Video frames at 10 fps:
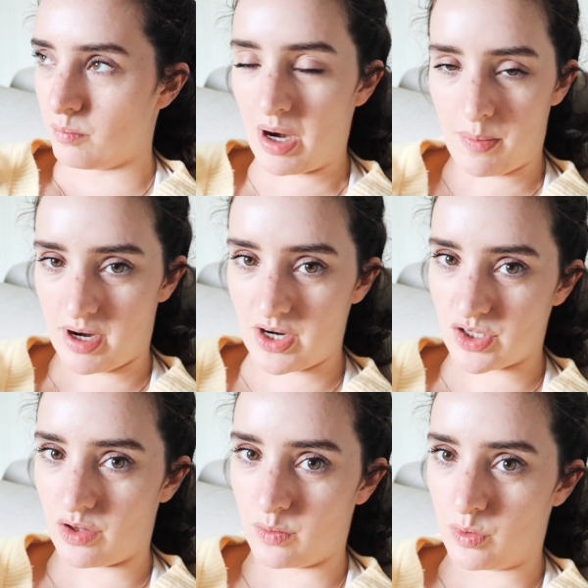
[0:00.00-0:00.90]

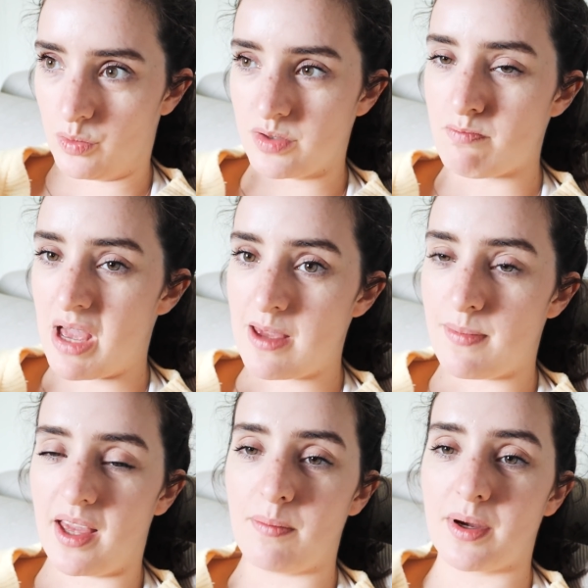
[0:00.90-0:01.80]
preparation on the walls,
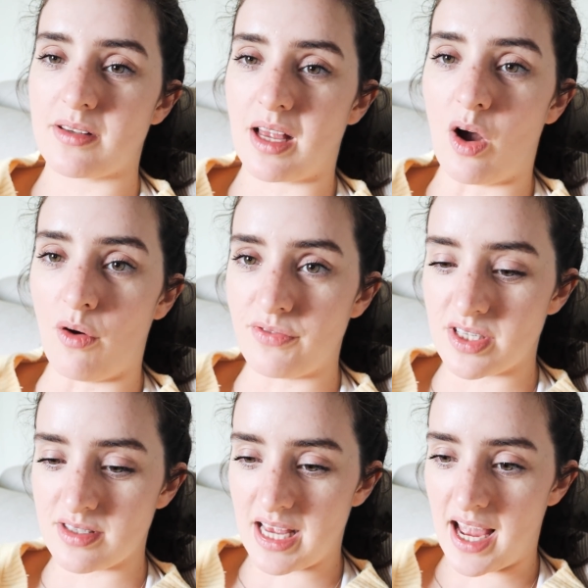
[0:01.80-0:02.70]
maybe, because I
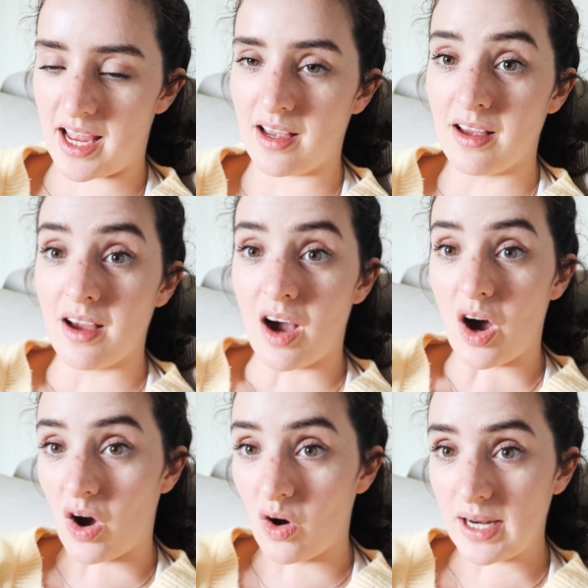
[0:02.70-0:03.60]
often say,
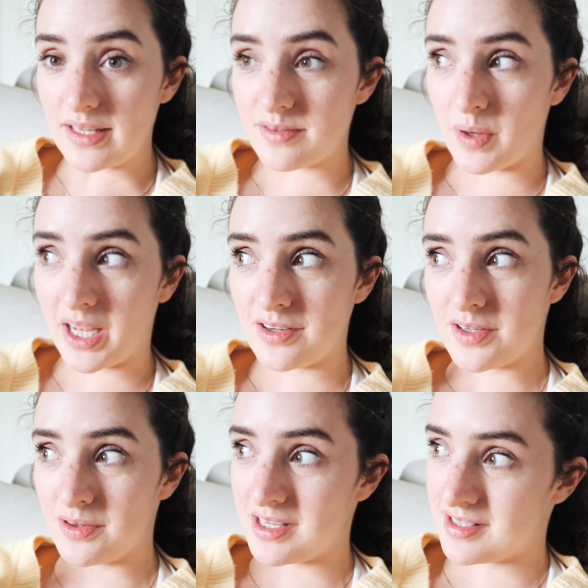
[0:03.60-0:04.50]
oh, we're gonna
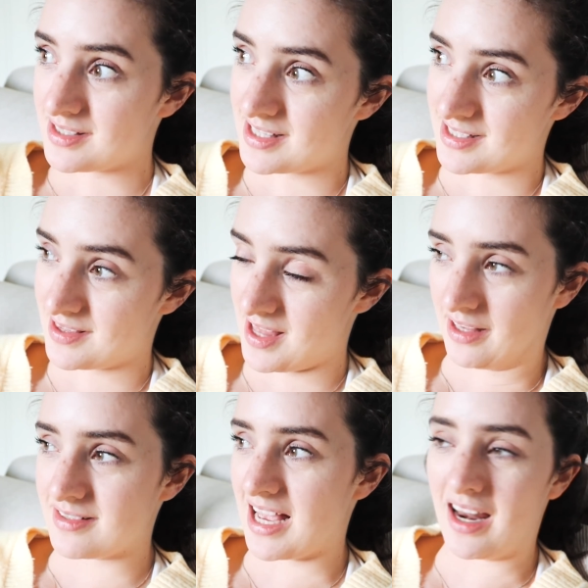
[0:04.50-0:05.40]
do this, and
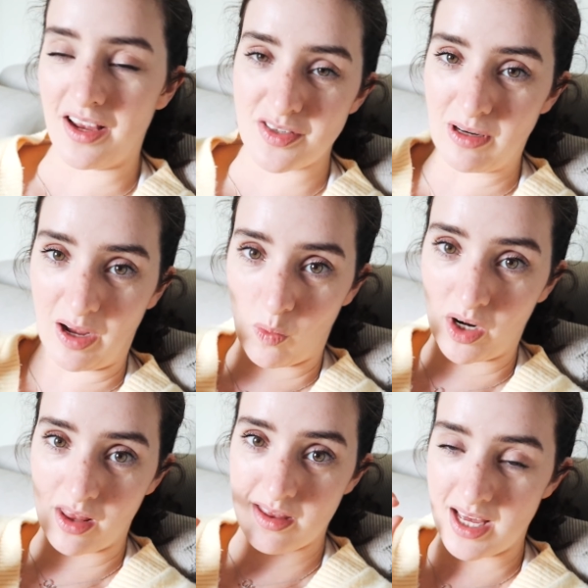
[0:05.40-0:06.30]
this, and I do like
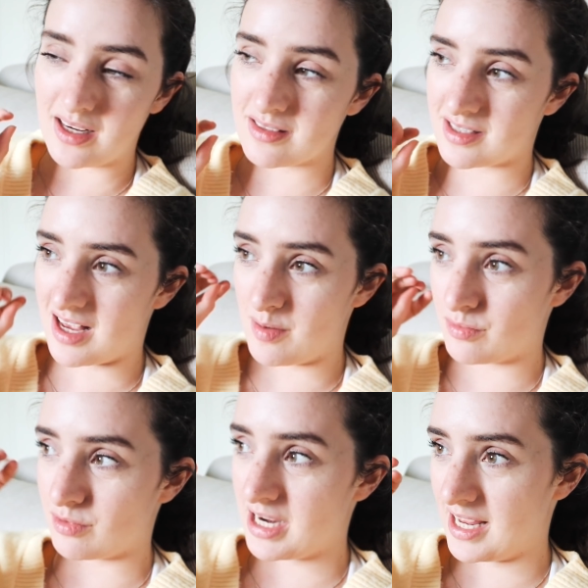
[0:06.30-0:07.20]
one of the things, because
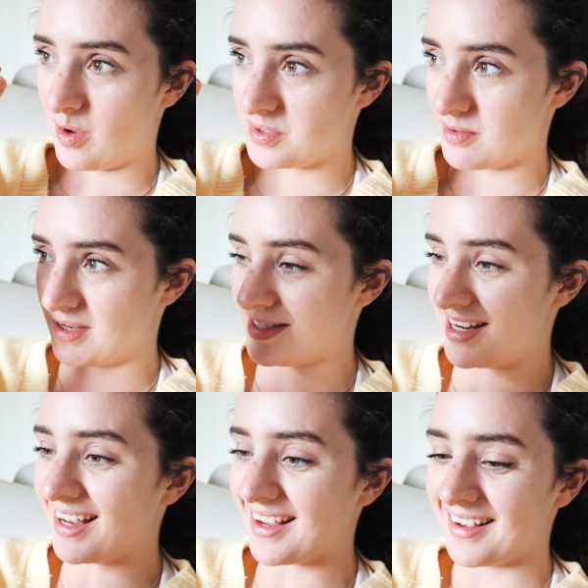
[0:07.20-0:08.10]
I'm really
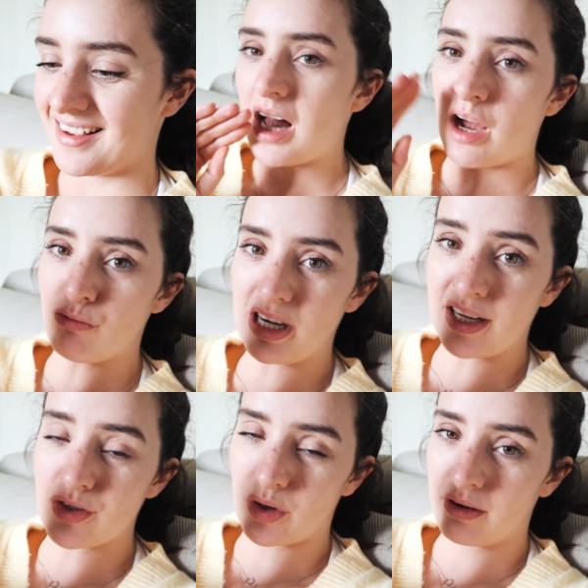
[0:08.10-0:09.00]
optimistic. I'm
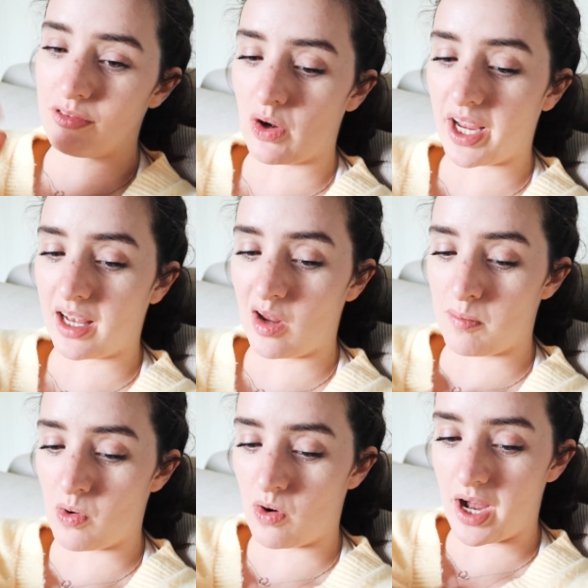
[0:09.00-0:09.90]
really enjoying vlogging a
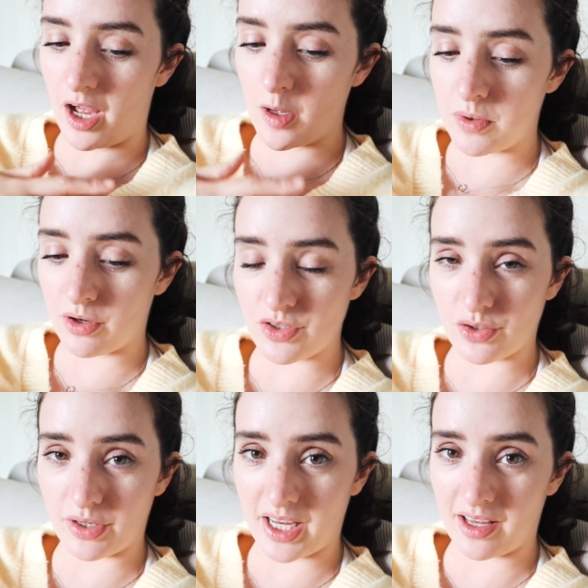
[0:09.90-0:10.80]
lot more. I hope you're
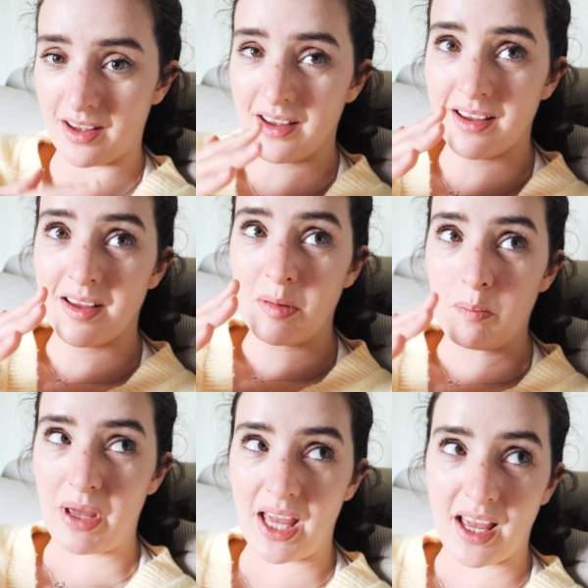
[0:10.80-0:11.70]
enjoying
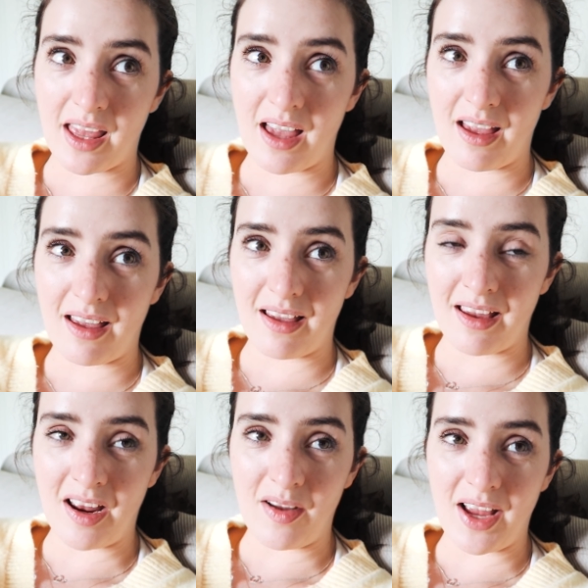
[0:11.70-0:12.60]
being,
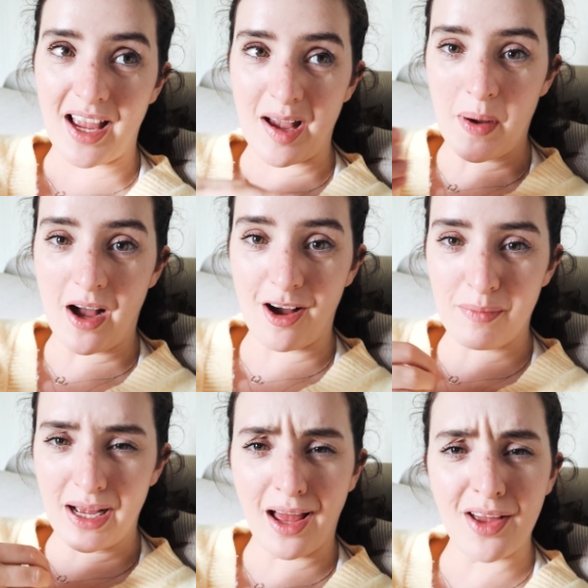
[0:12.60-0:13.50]
you know, a part of
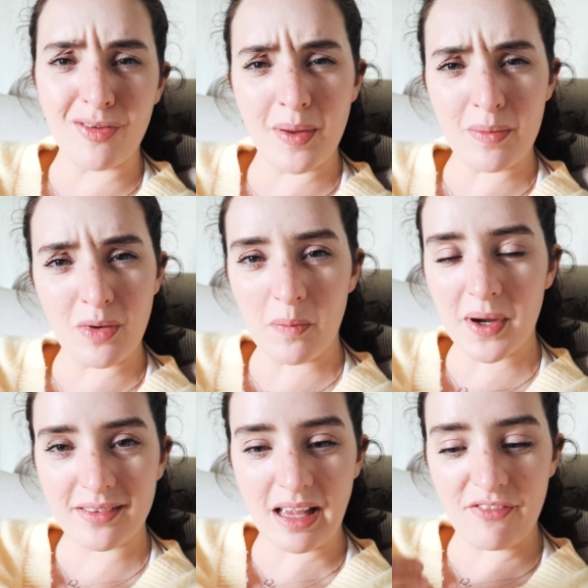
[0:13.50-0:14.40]
my life a bit more,
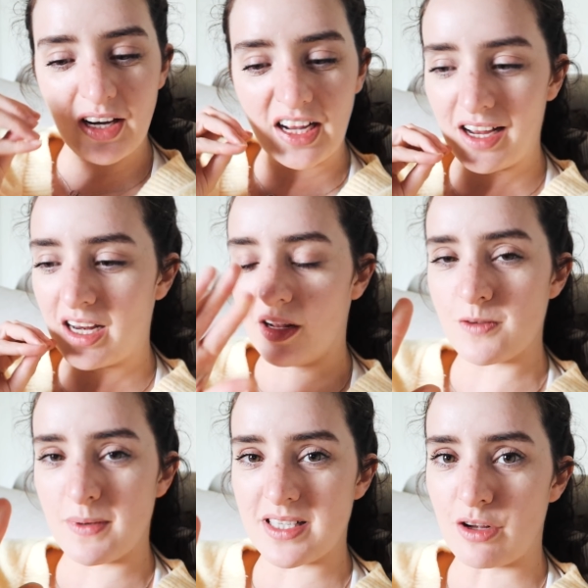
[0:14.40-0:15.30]
because I feel like I
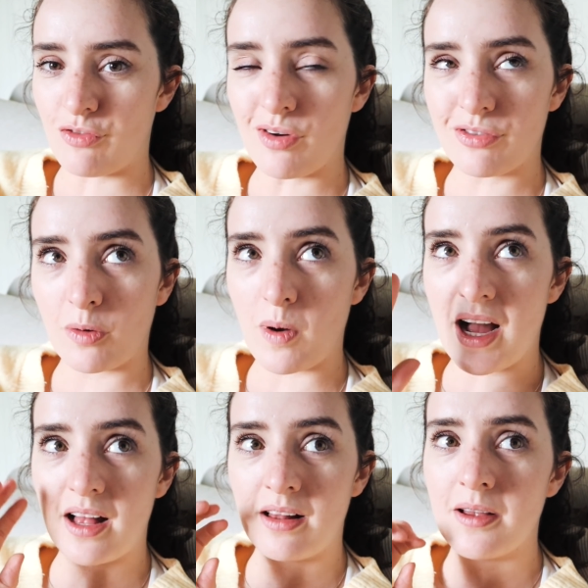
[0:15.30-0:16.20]
closed myself off for a
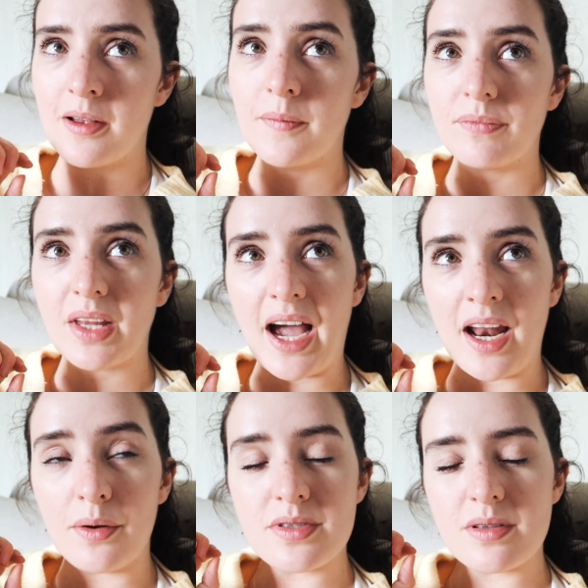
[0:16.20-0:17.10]
while, and